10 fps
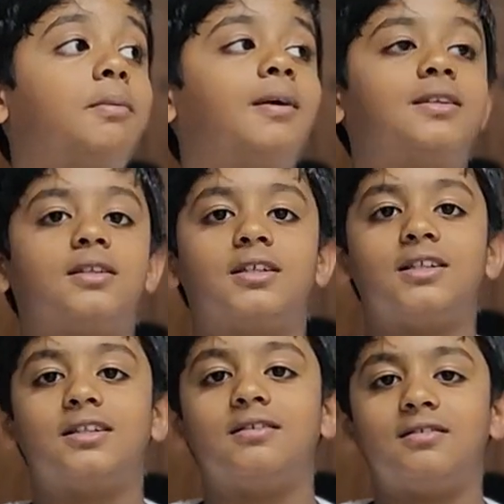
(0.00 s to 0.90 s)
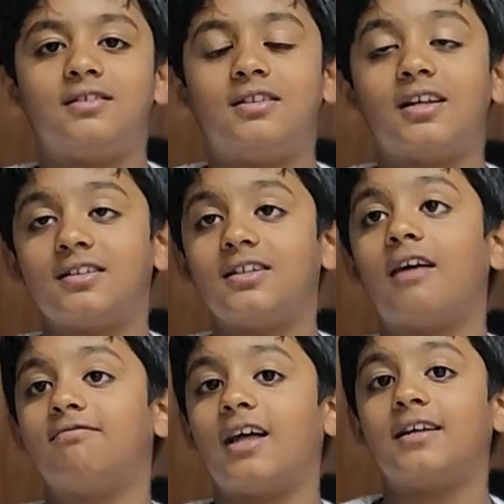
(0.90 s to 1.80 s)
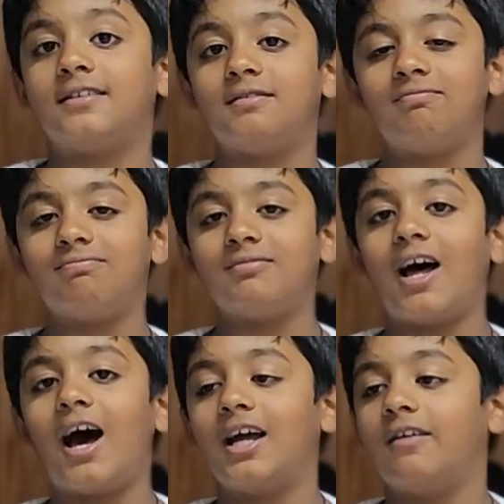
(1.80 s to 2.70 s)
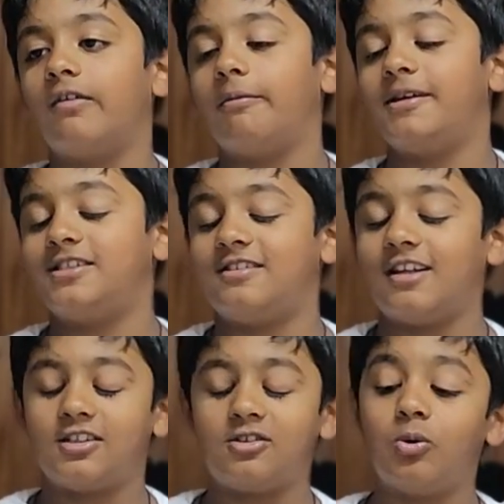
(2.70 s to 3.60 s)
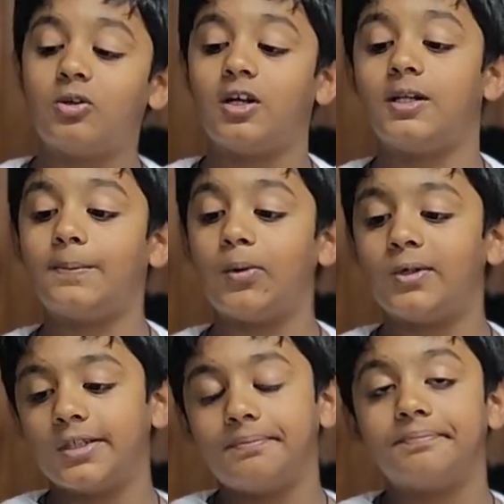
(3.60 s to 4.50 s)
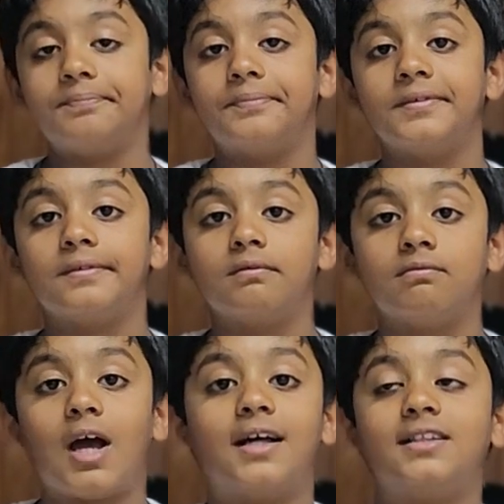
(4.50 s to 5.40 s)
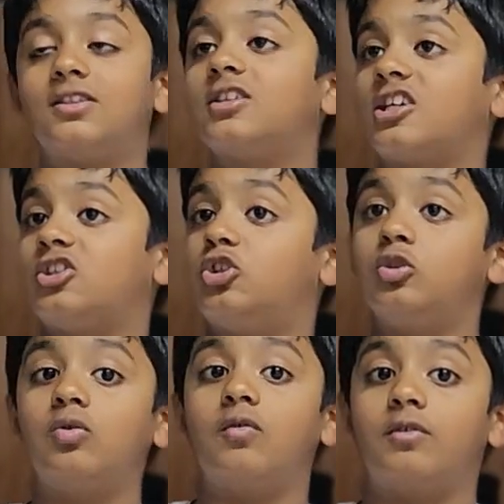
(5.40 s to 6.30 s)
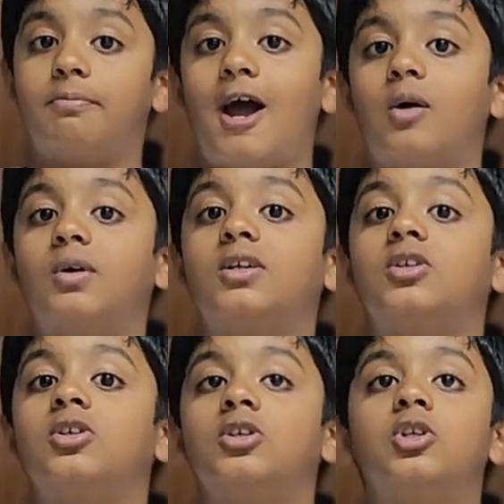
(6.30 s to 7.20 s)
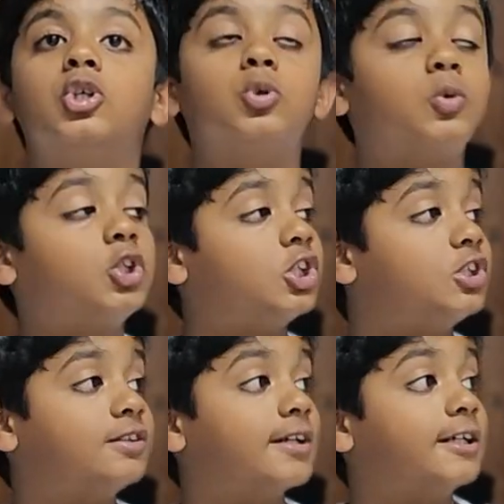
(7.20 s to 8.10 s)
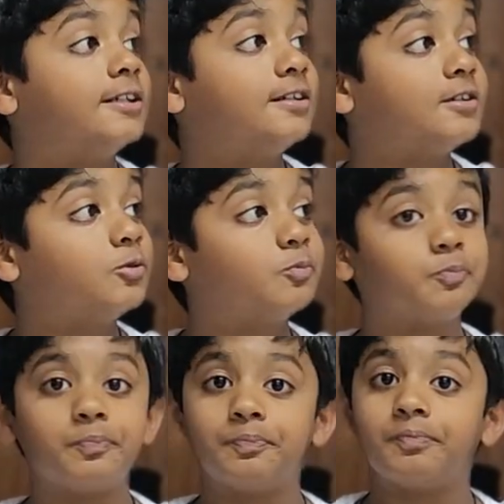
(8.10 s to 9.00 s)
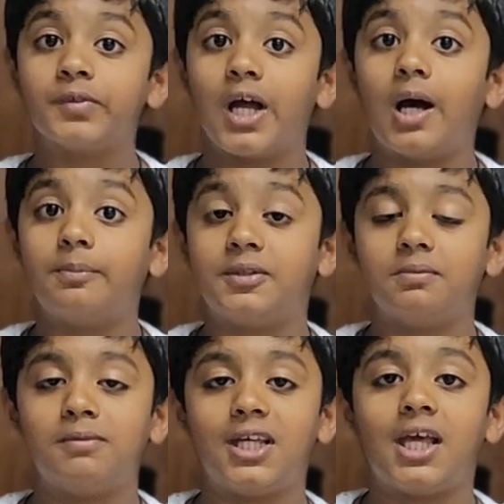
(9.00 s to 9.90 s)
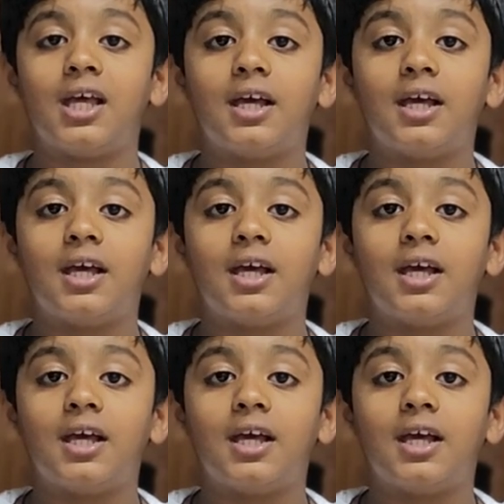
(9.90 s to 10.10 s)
but it doesn't have that high of a base stat total anymore. And it's not too overpowered, which is nice. Helps me